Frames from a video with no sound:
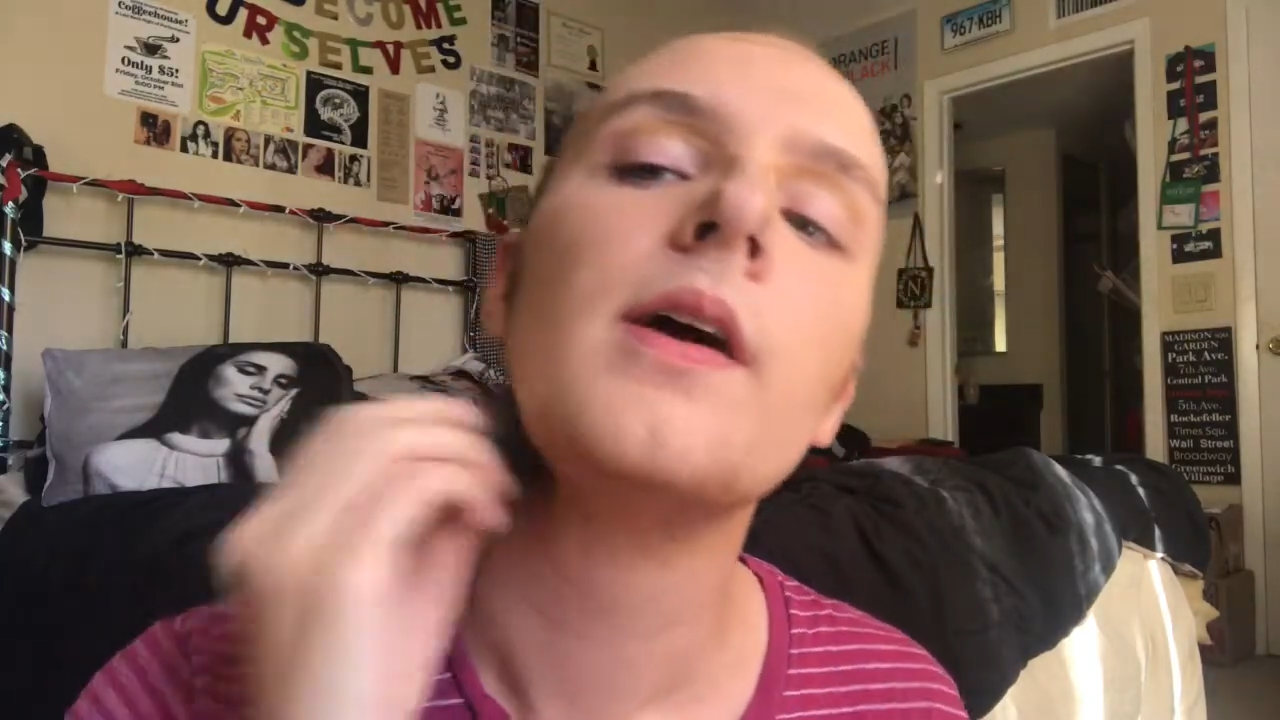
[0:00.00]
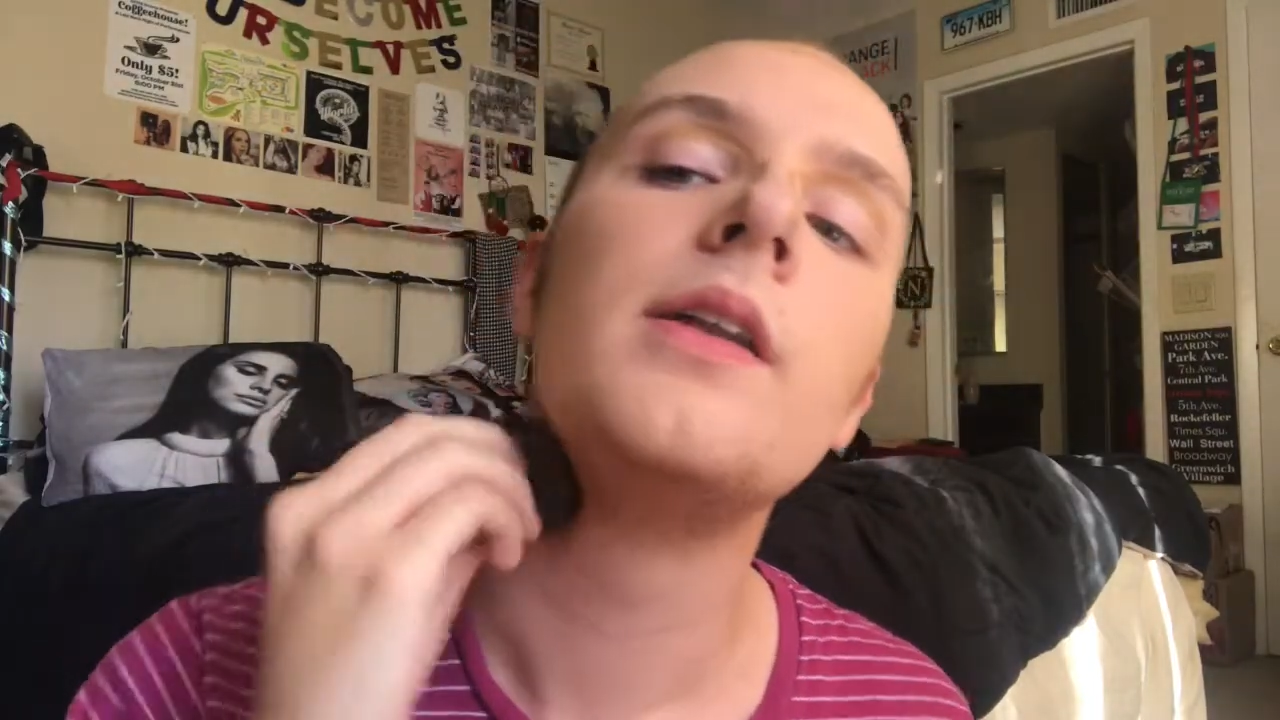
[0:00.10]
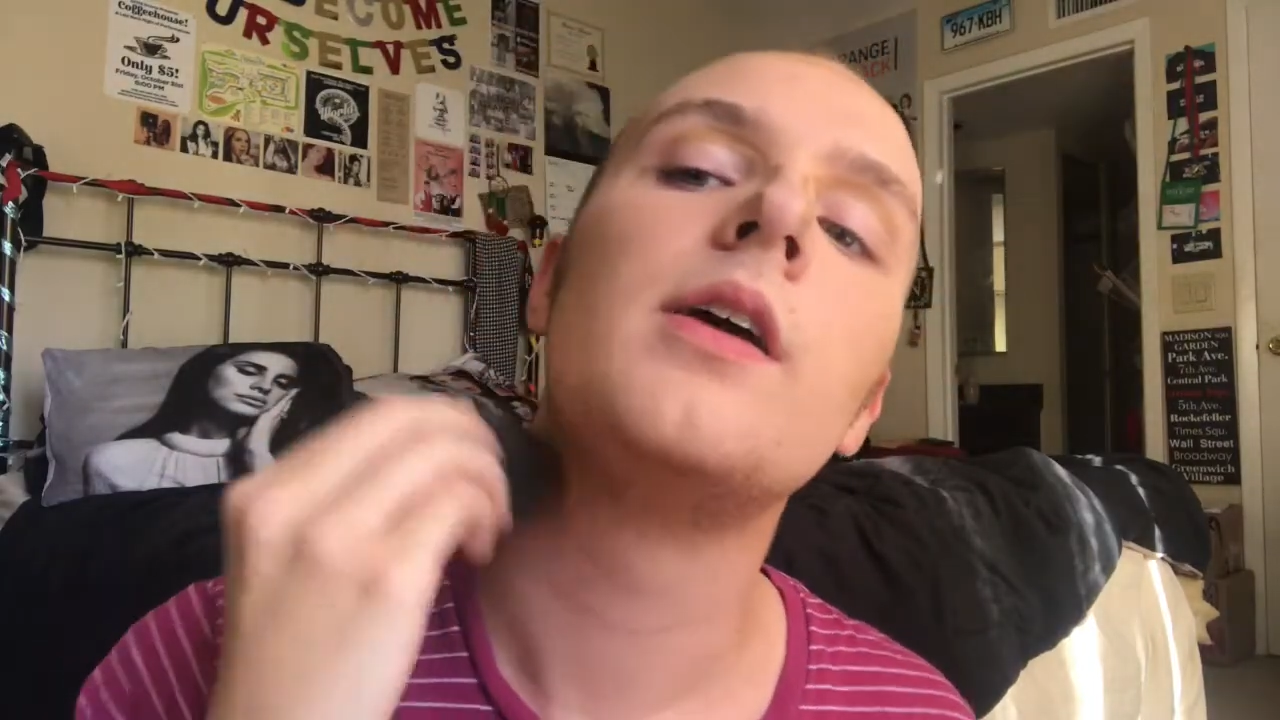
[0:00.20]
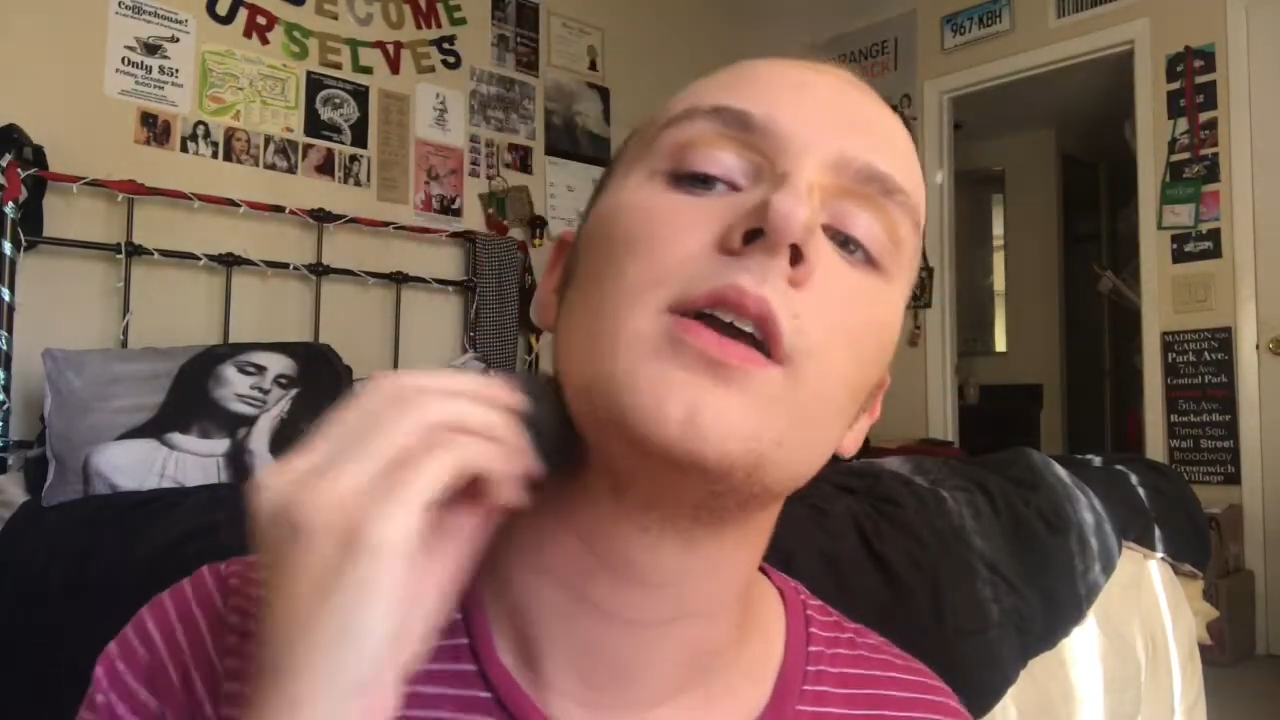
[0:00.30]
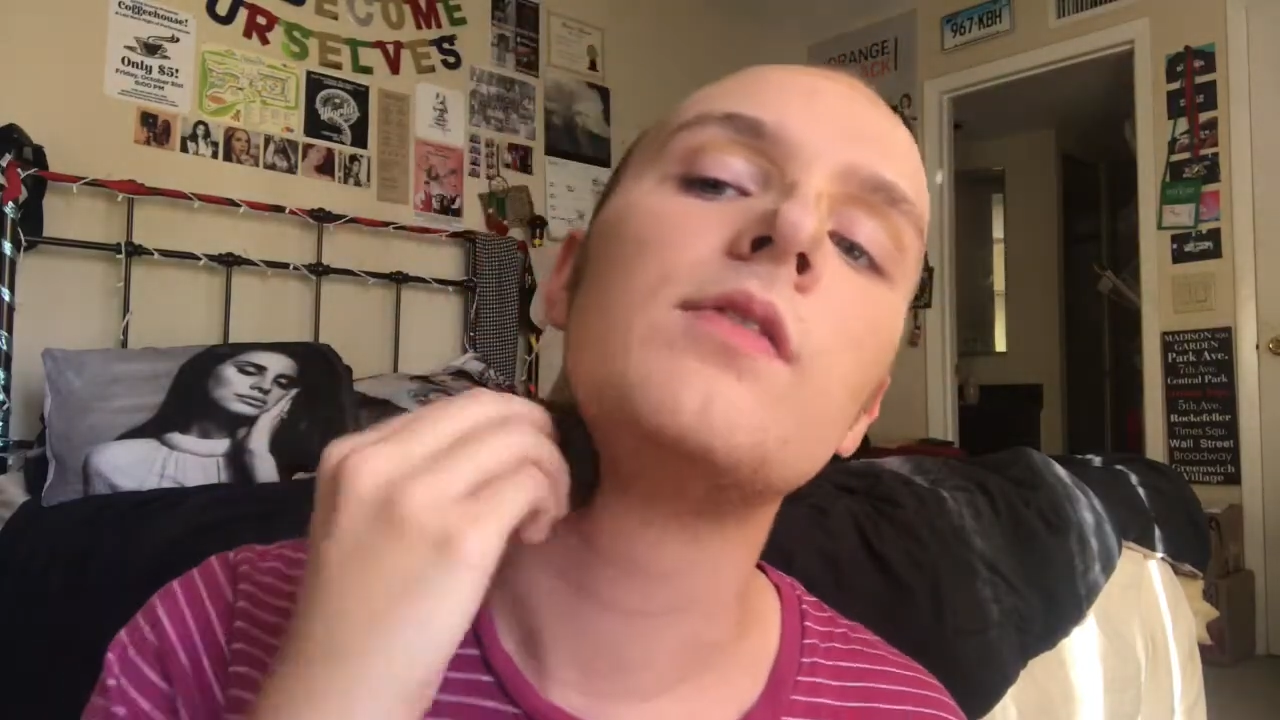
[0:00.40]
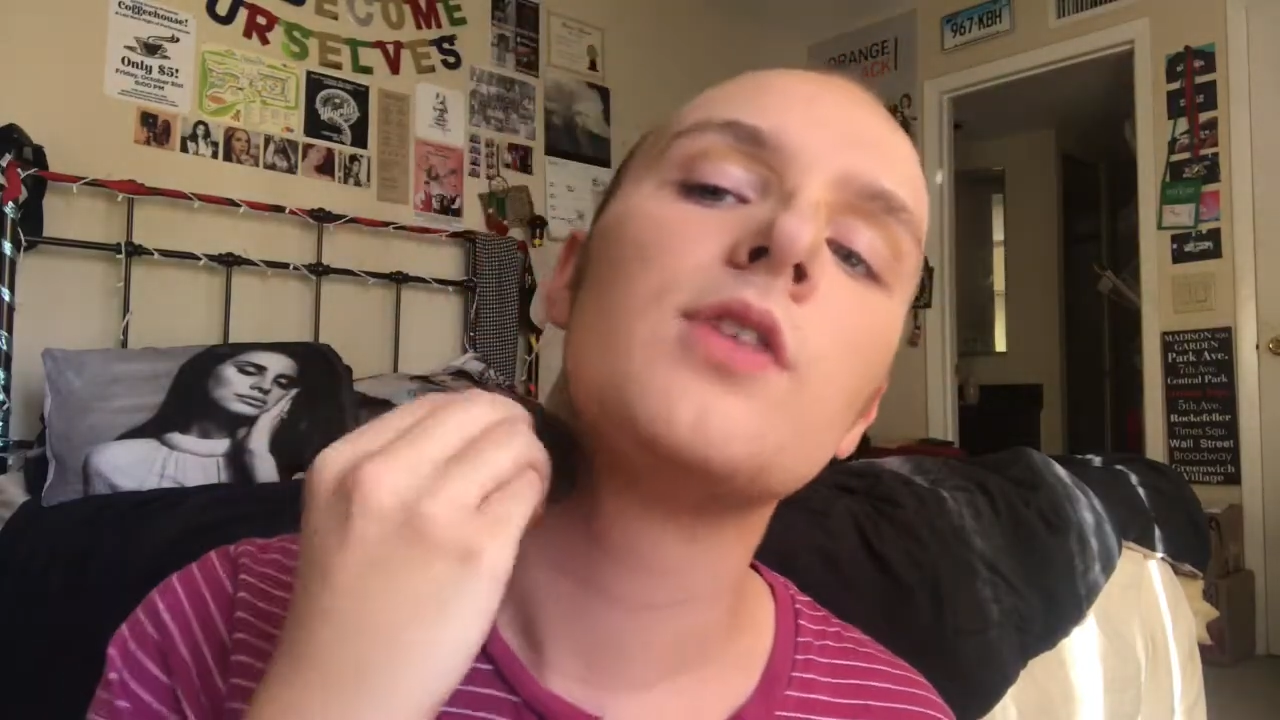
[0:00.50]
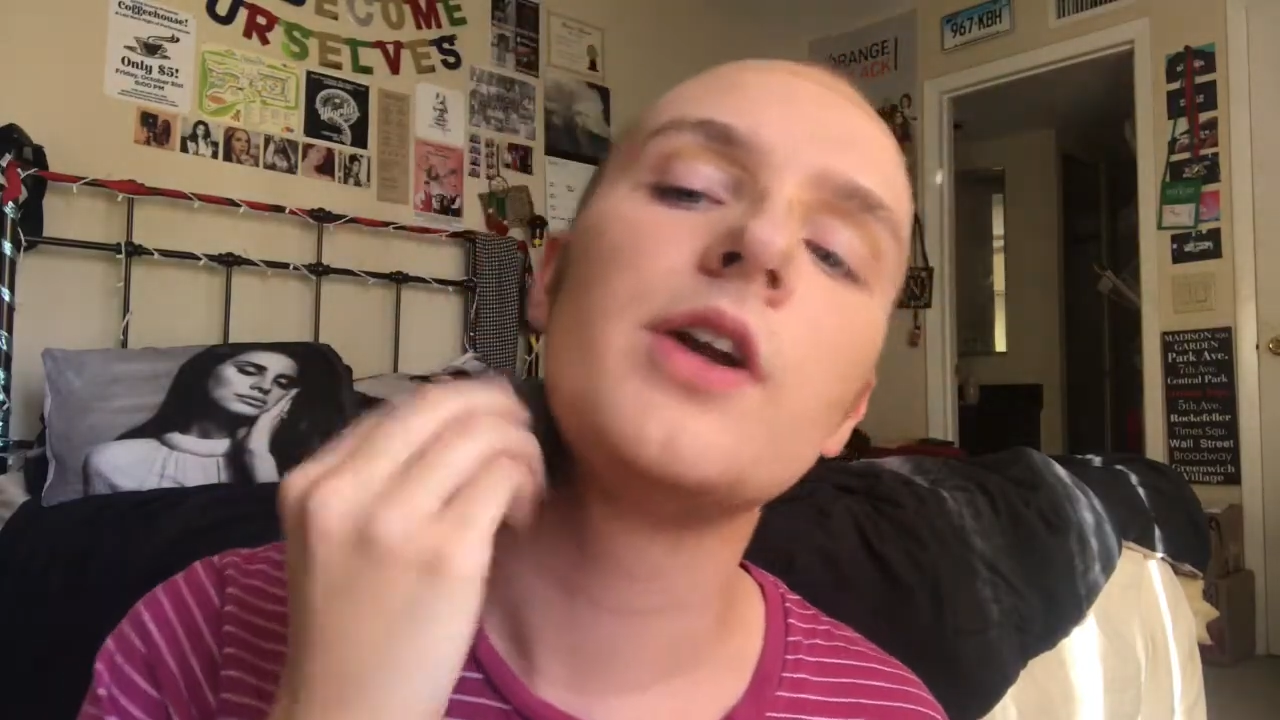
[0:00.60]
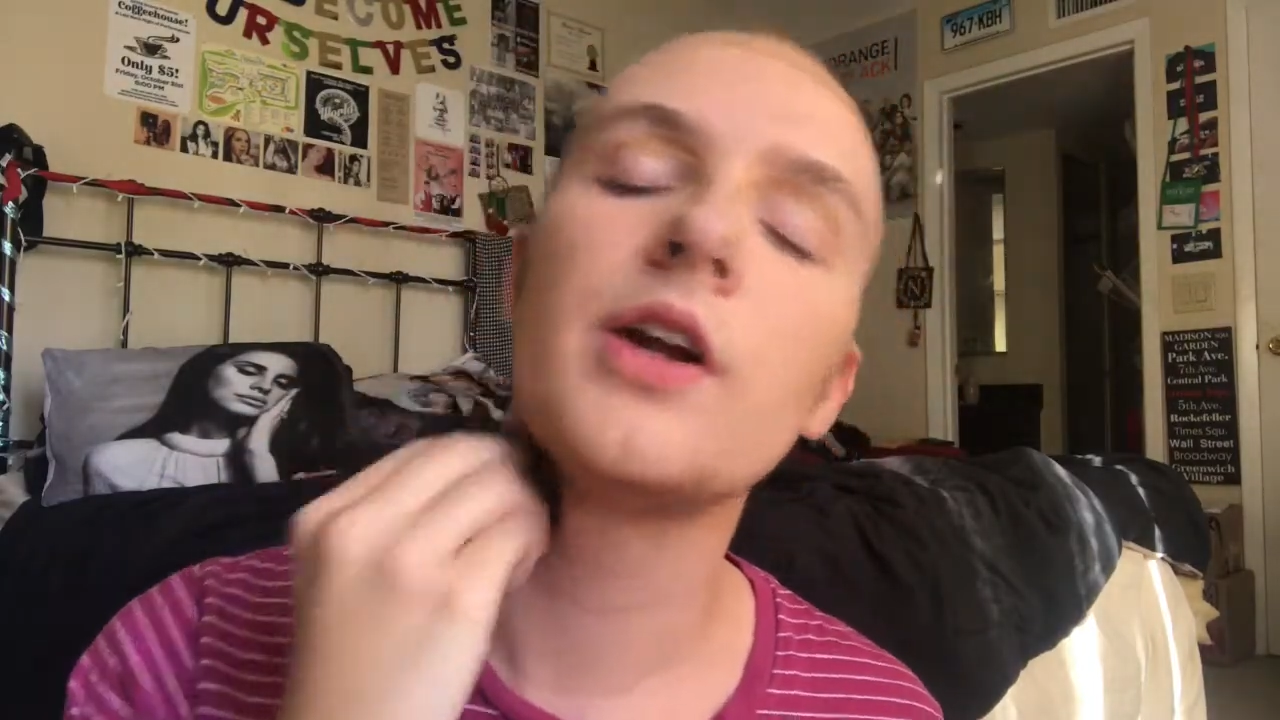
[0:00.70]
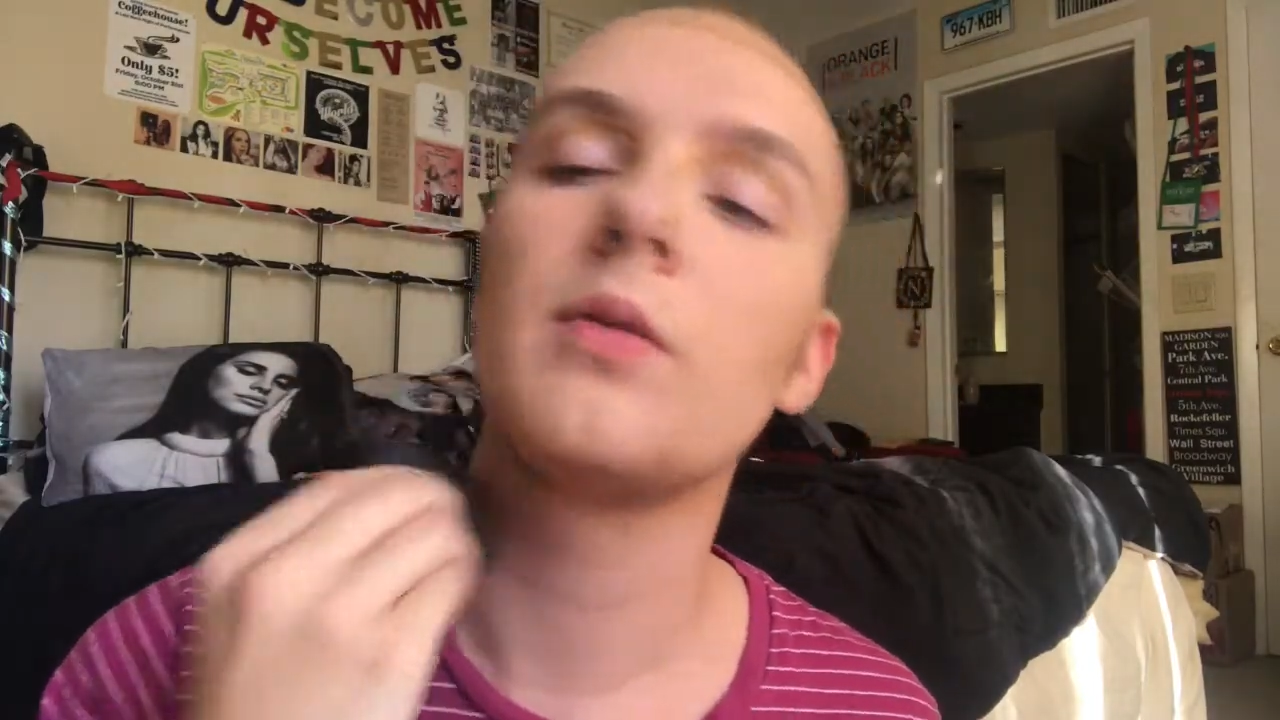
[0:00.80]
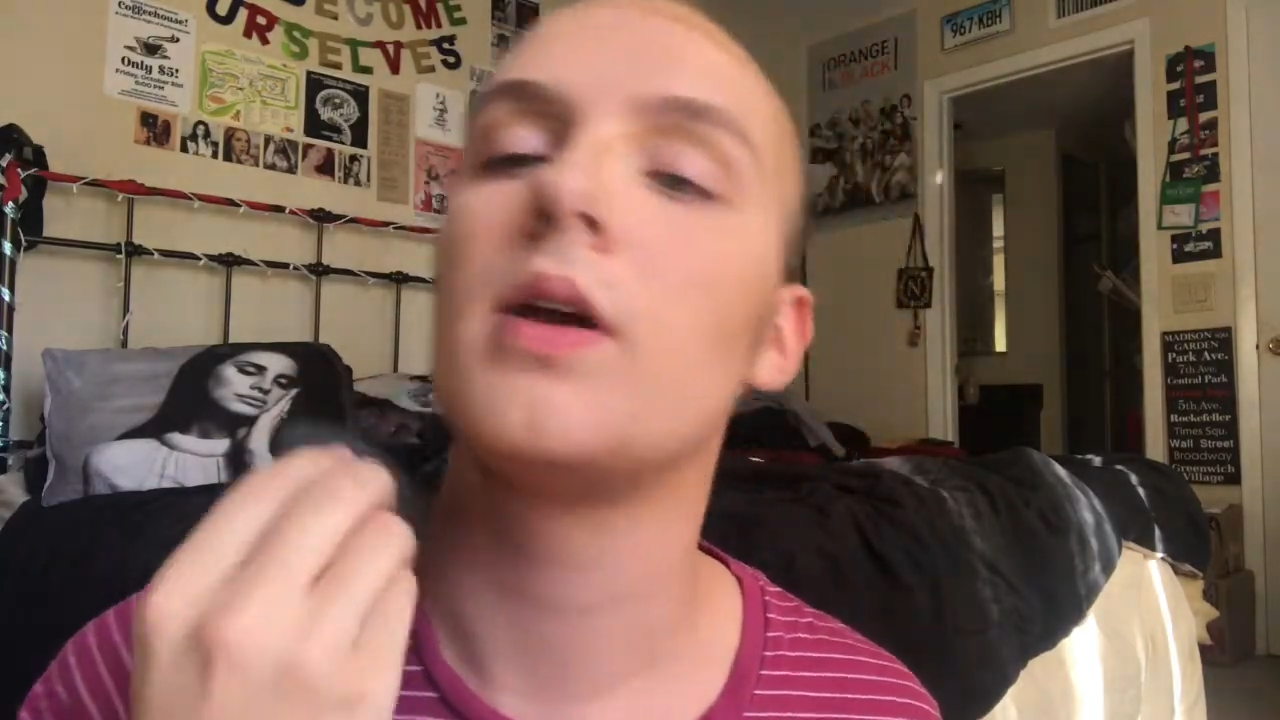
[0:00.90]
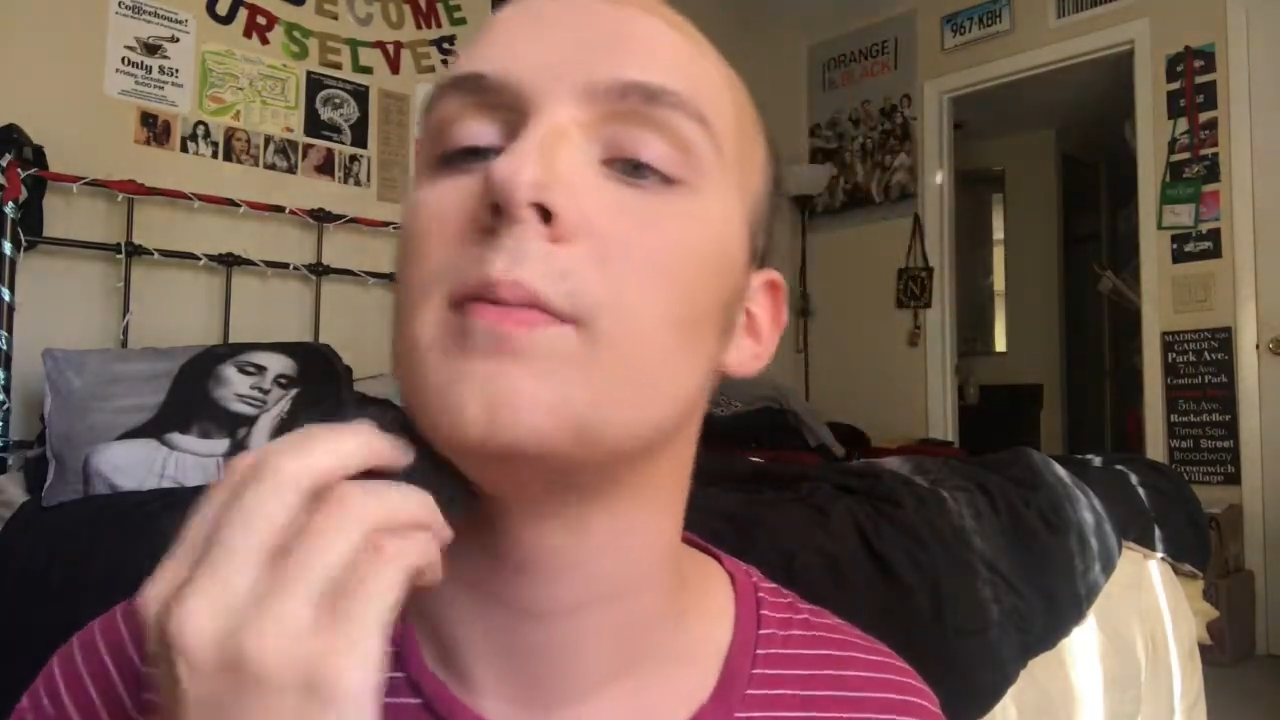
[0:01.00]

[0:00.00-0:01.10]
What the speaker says: Now, even though you're going to want